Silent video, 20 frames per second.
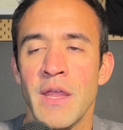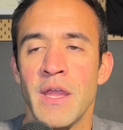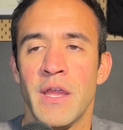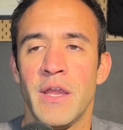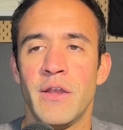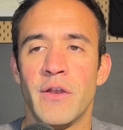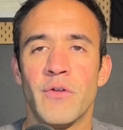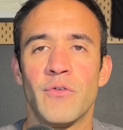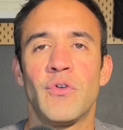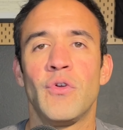
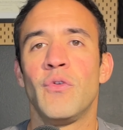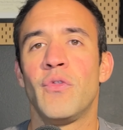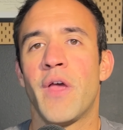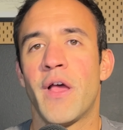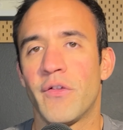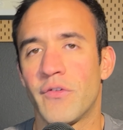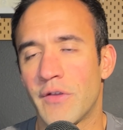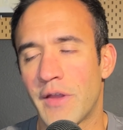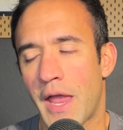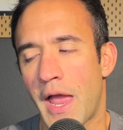
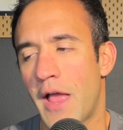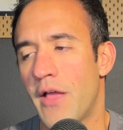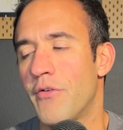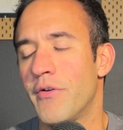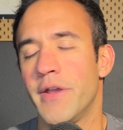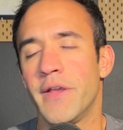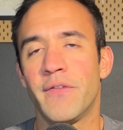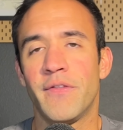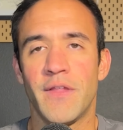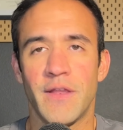2,000
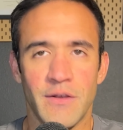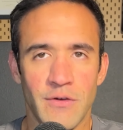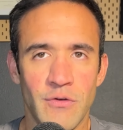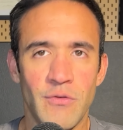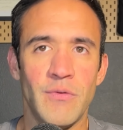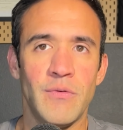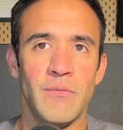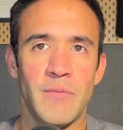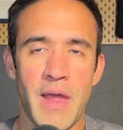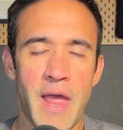calories, then
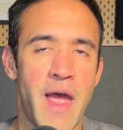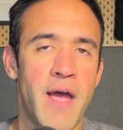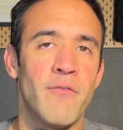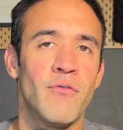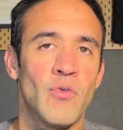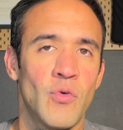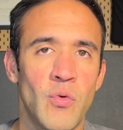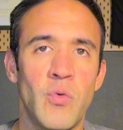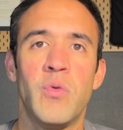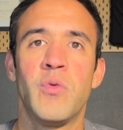you
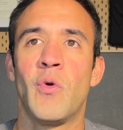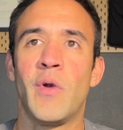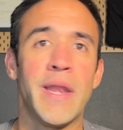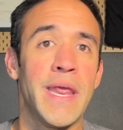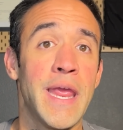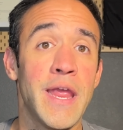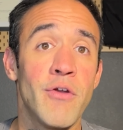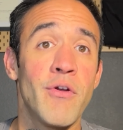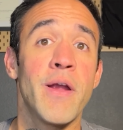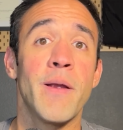have
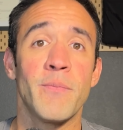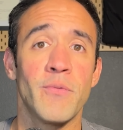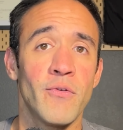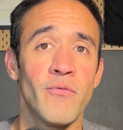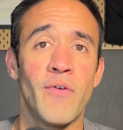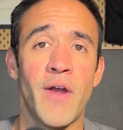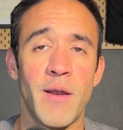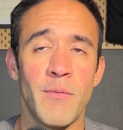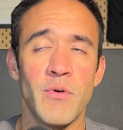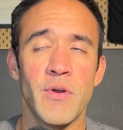28 grams
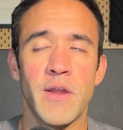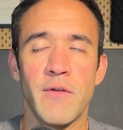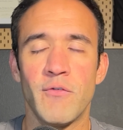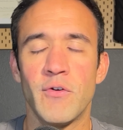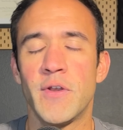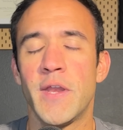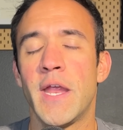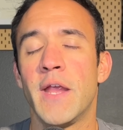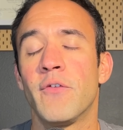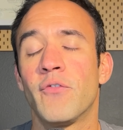of fiber, give
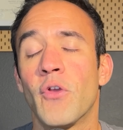or take.